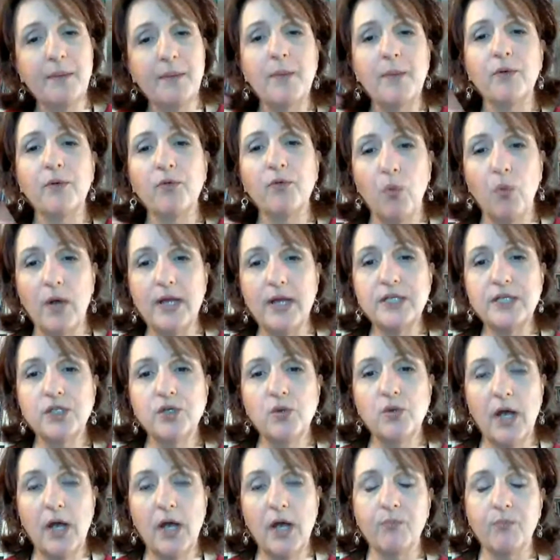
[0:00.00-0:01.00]
up with ways
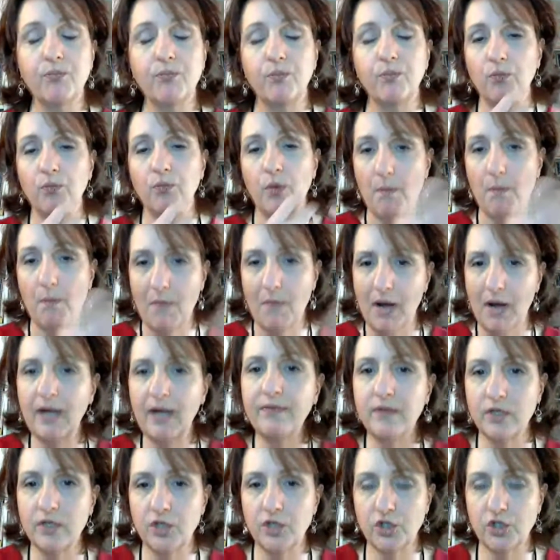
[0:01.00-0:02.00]
to help
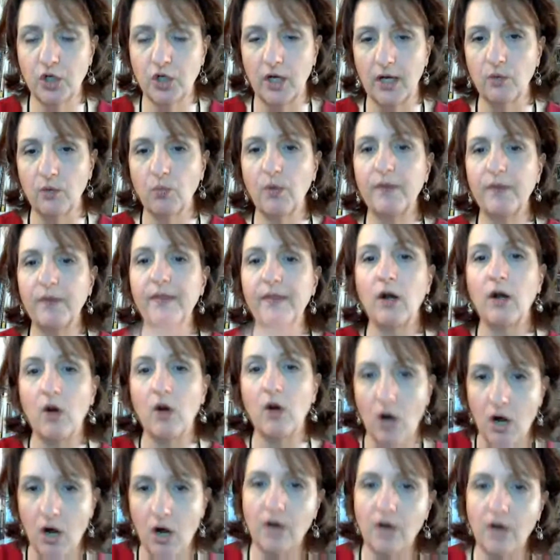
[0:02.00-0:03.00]
remind this child when they are
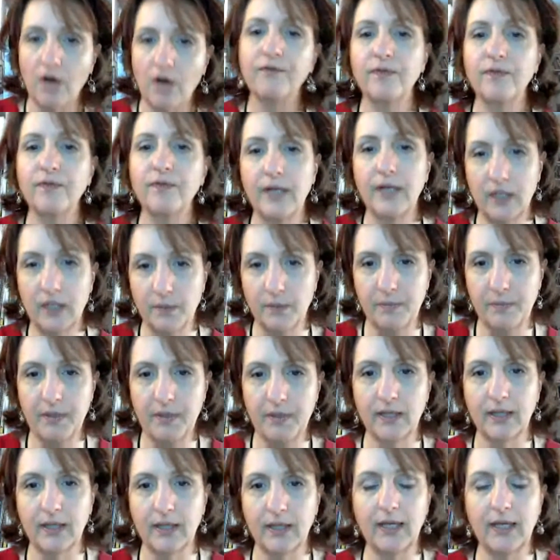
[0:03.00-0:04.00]
off
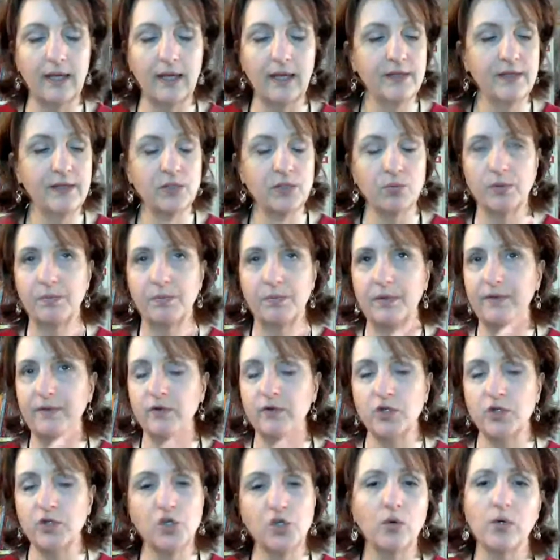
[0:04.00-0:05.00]
independently, and this would be for
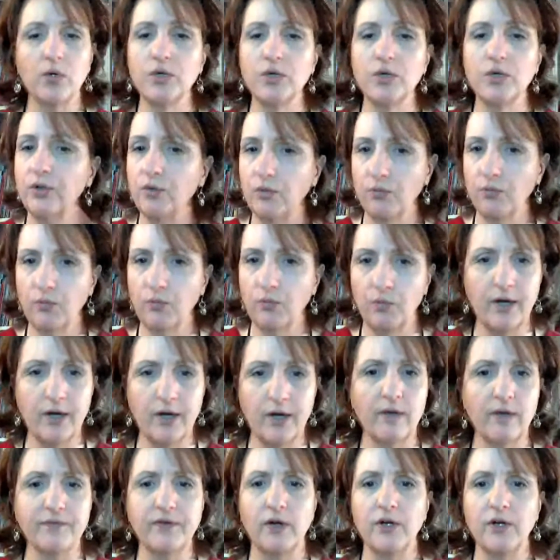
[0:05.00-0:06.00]
chores or
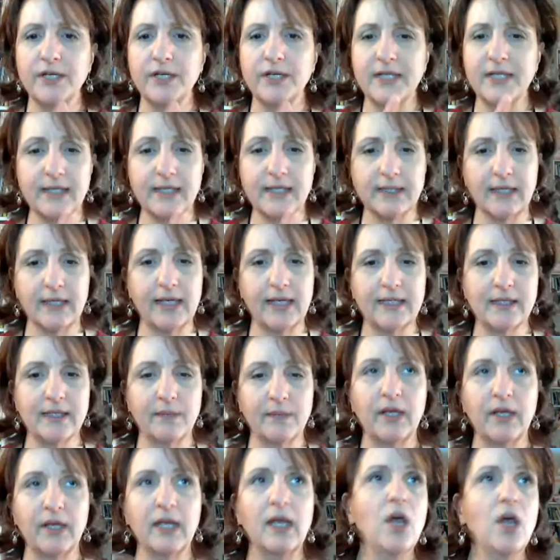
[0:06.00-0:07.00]
running off on a task to get
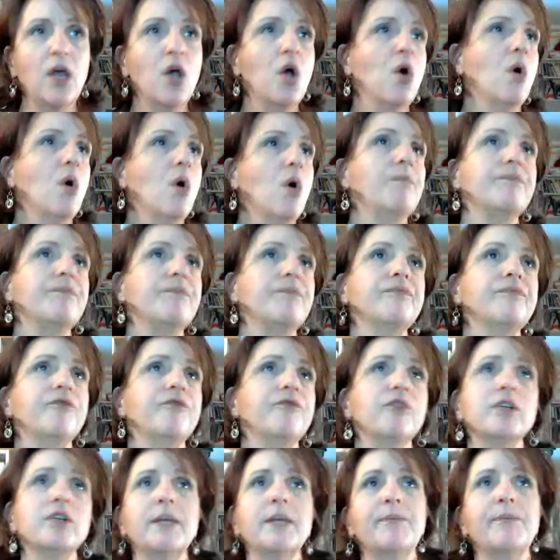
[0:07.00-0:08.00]
something.
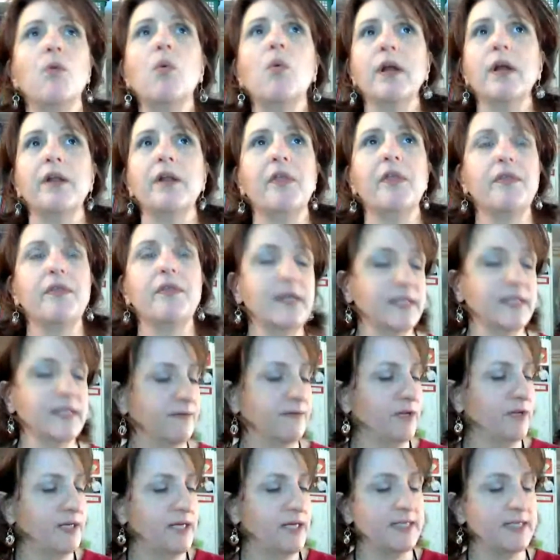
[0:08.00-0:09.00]
For example, one of the things I've
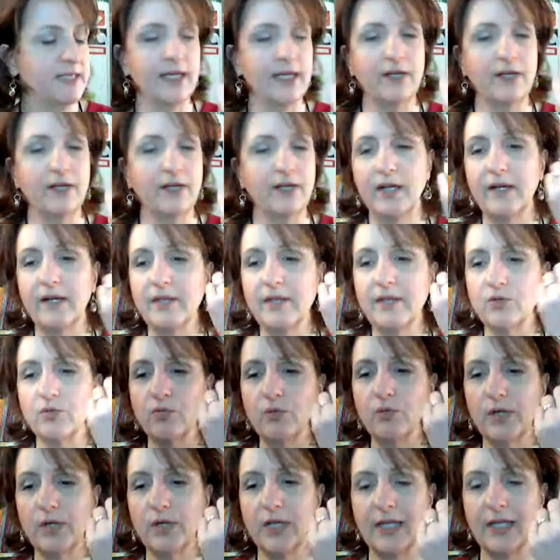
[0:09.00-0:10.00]
done is I created this
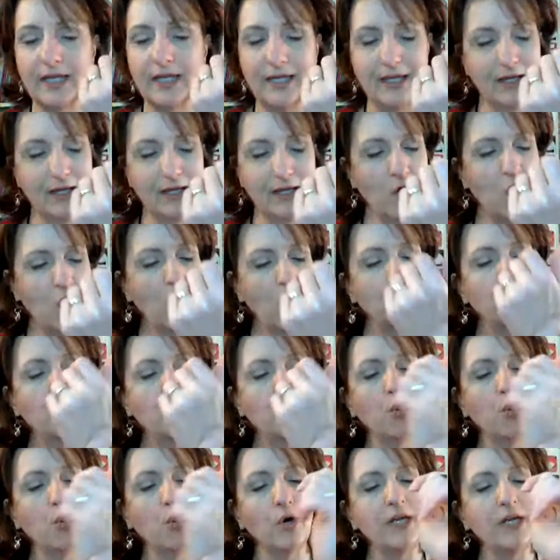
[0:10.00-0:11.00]
really
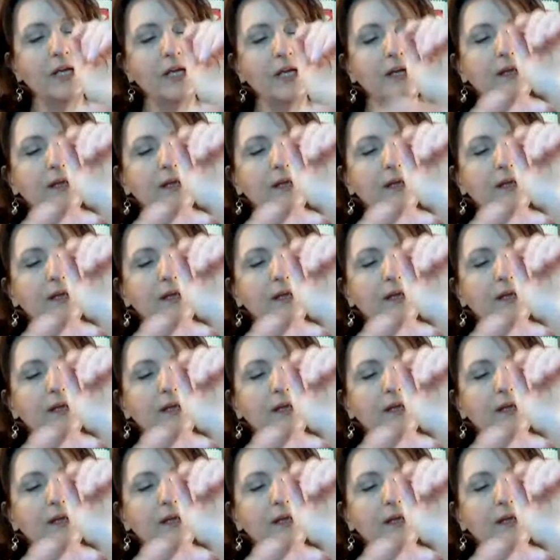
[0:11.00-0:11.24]
annoying